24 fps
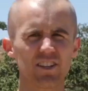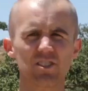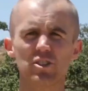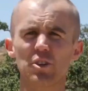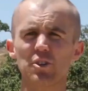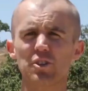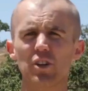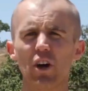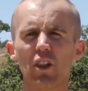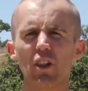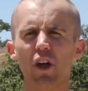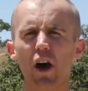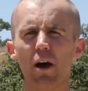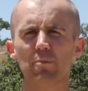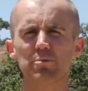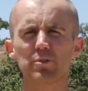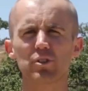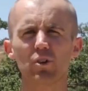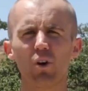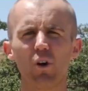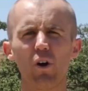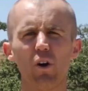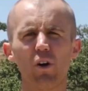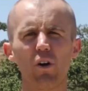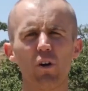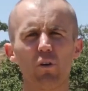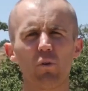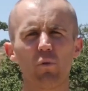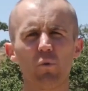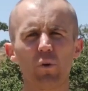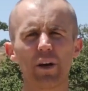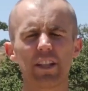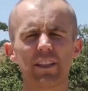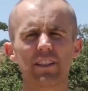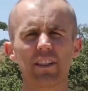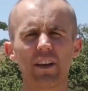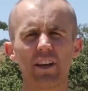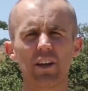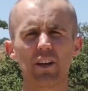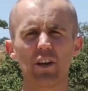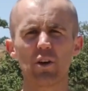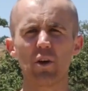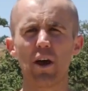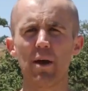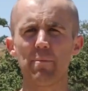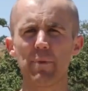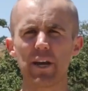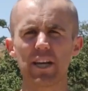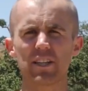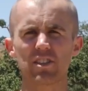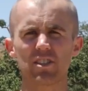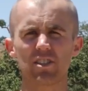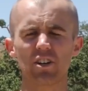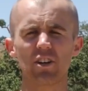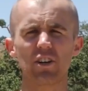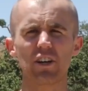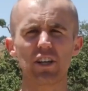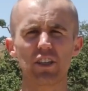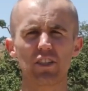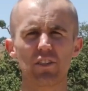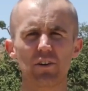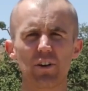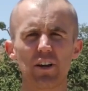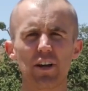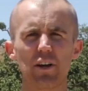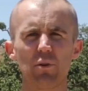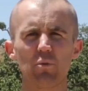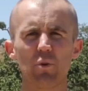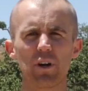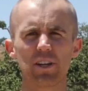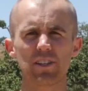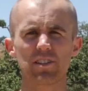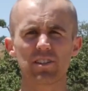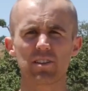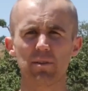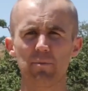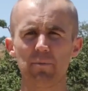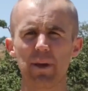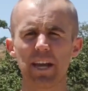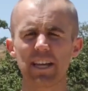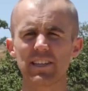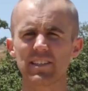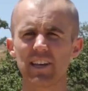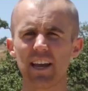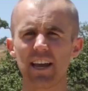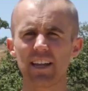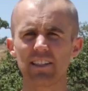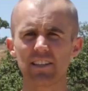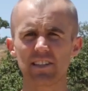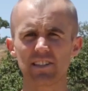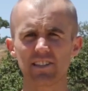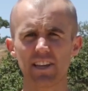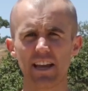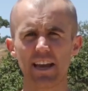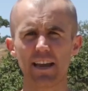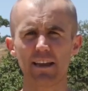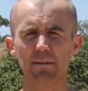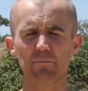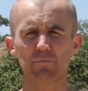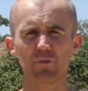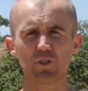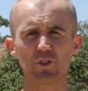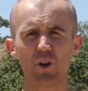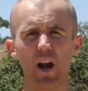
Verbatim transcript: So Dunlop's goal with the new MX-33 was to maintain the same